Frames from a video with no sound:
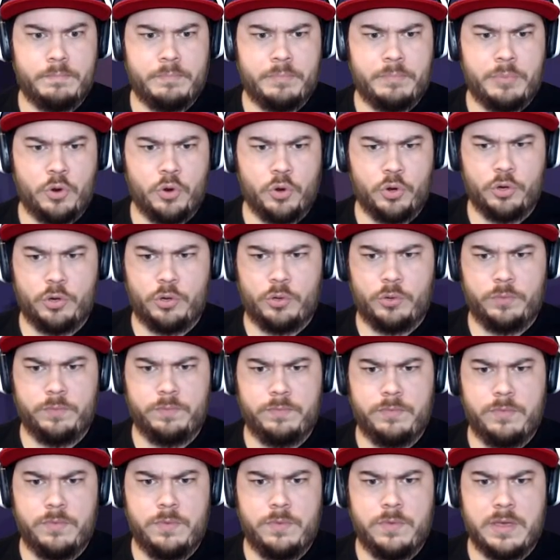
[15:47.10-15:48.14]
portal
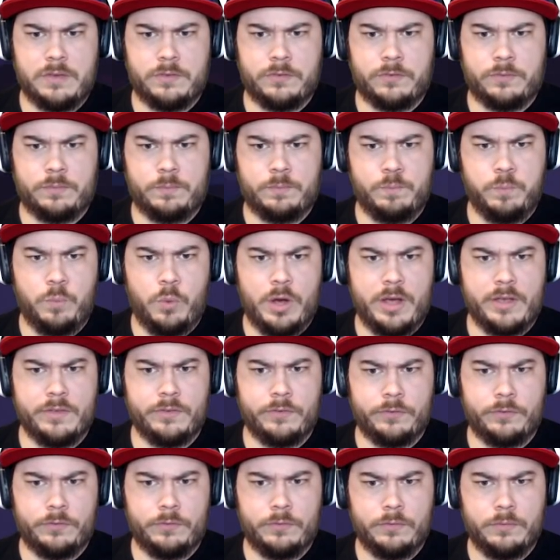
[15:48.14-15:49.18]
this
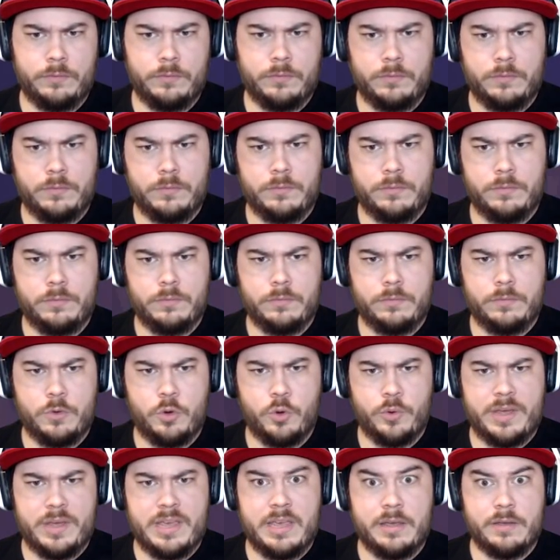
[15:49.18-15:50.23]
was.
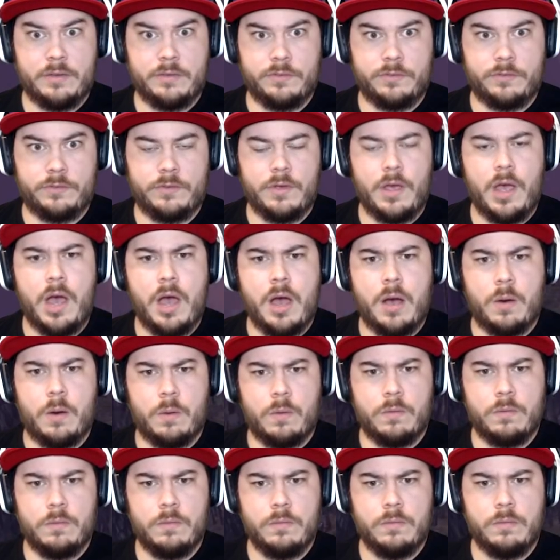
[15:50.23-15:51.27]
Or is. Oh.